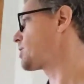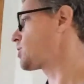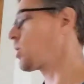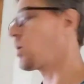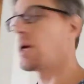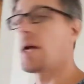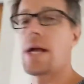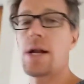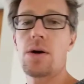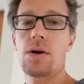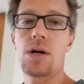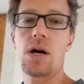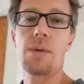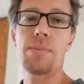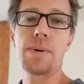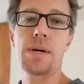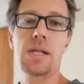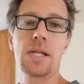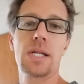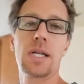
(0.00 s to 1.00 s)
Tornado
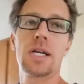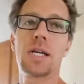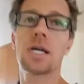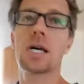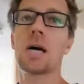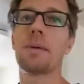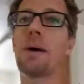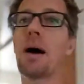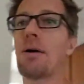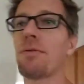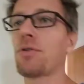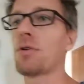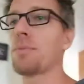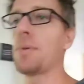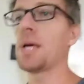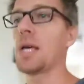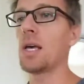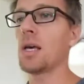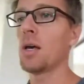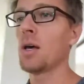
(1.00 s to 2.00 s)
Carpet Cleaning to come out for
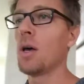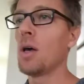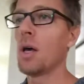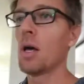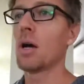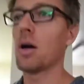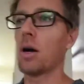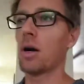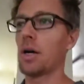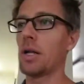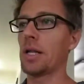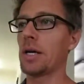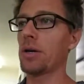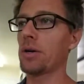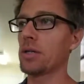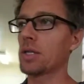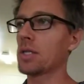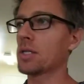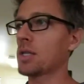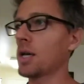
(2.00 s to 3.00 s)
me earlier
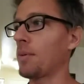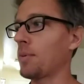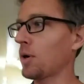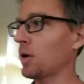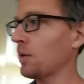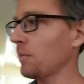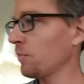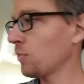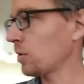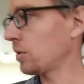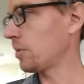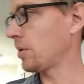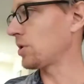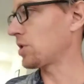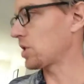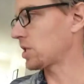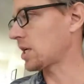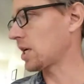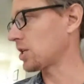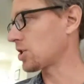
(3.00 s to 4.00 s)
in the summer when we were
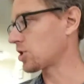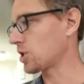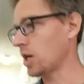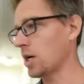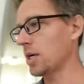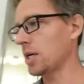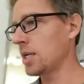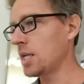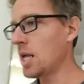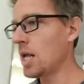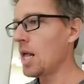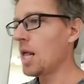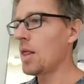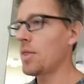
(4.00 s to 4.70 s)
just getting started.